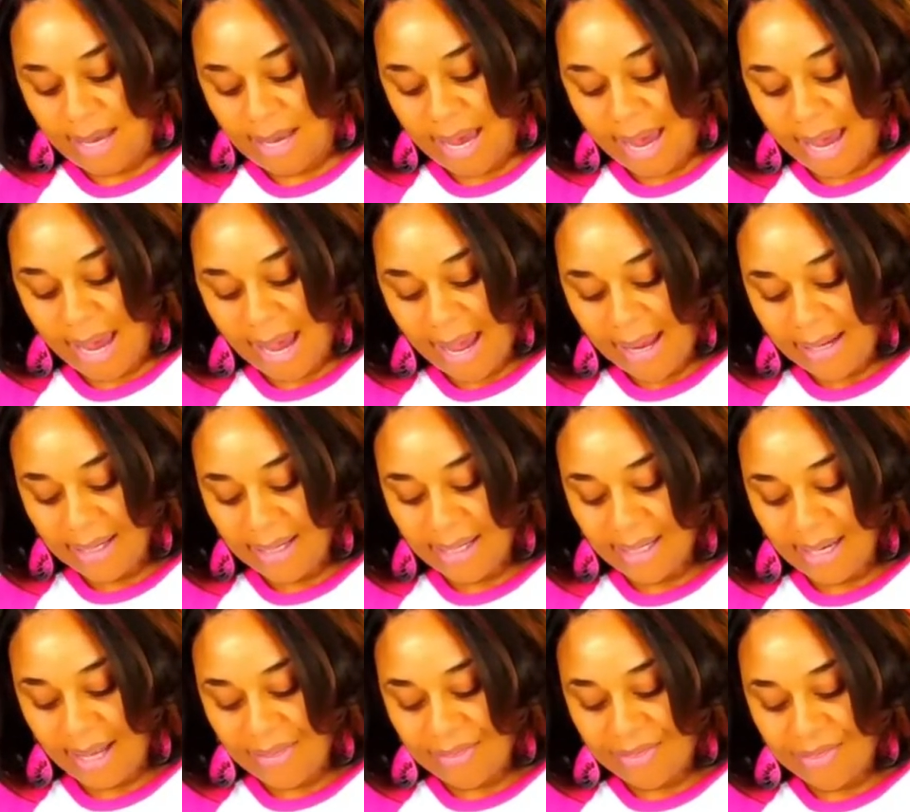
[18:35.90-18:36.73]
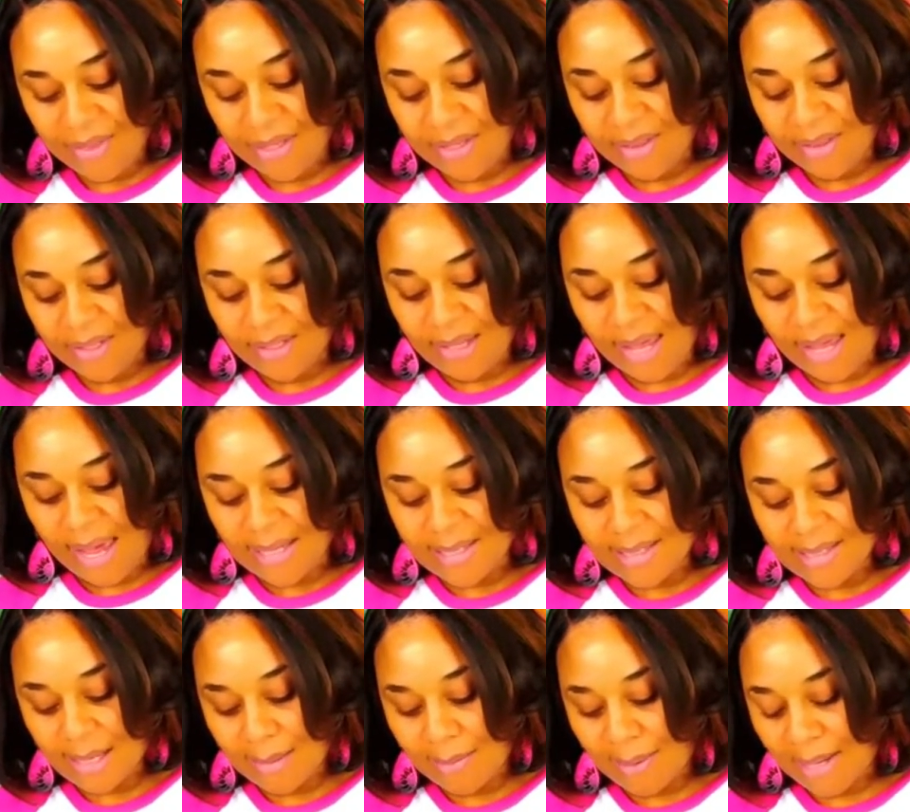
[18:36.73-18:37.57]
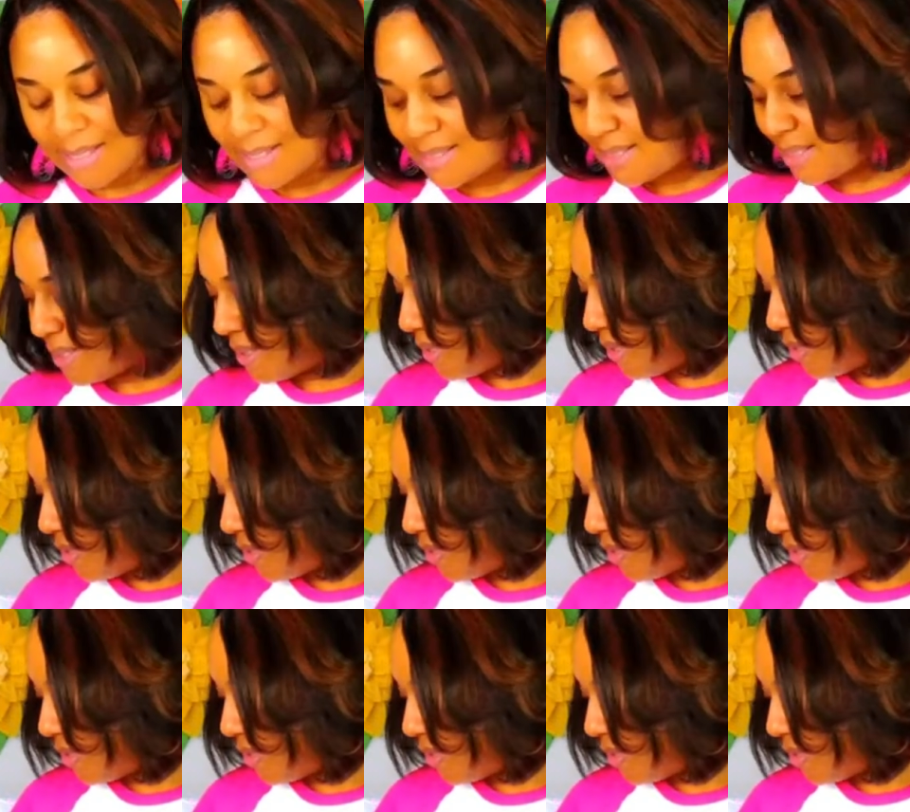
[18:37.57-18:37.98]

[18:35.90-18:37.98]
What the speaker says: add it. And I think the last time I did